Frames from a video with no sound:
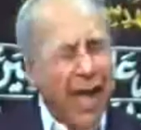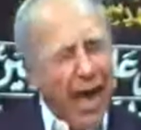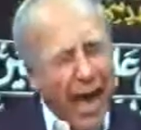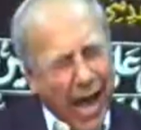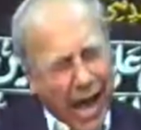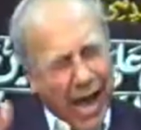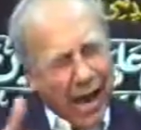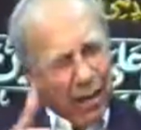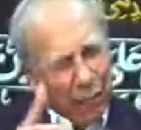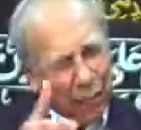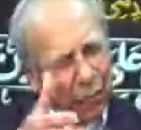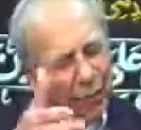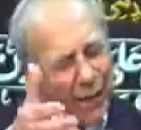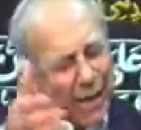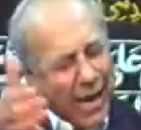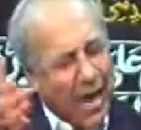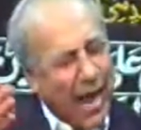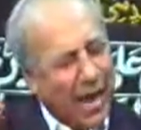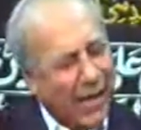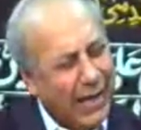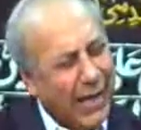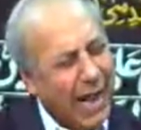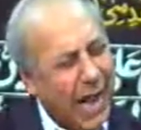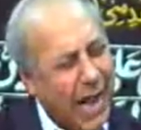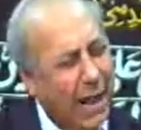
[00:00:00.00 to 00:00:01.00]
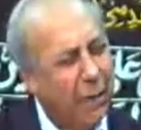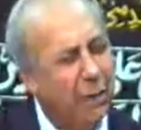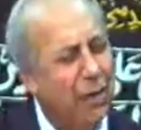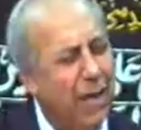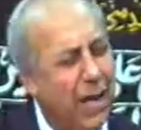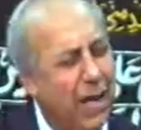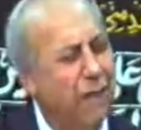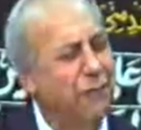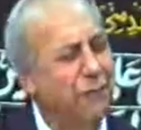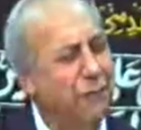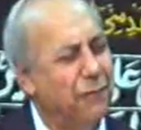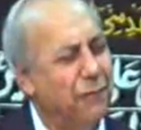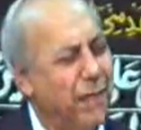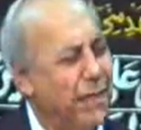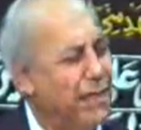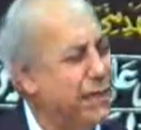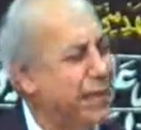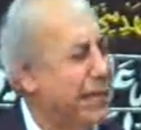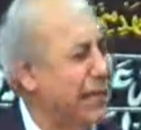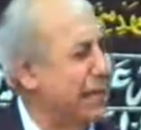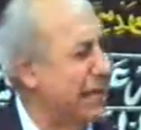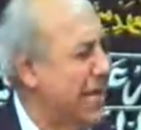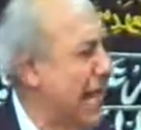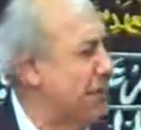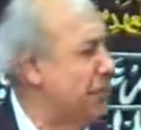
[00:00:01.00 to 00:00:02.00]
how will I now live in
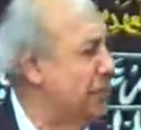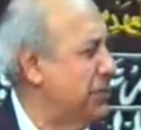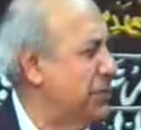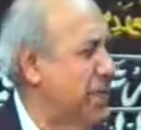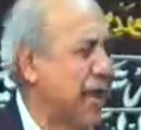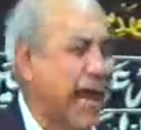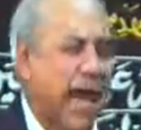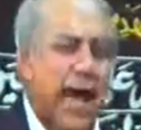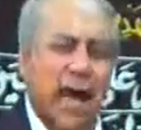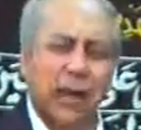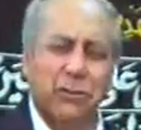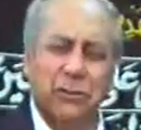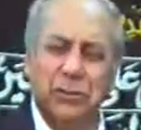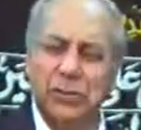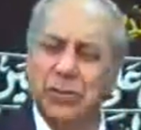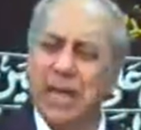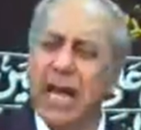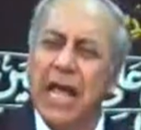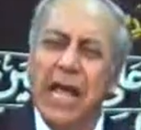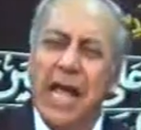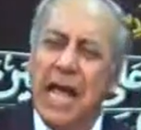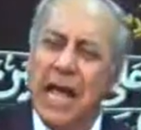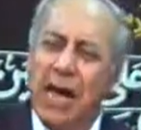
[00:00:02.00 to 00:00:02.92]
this empty house?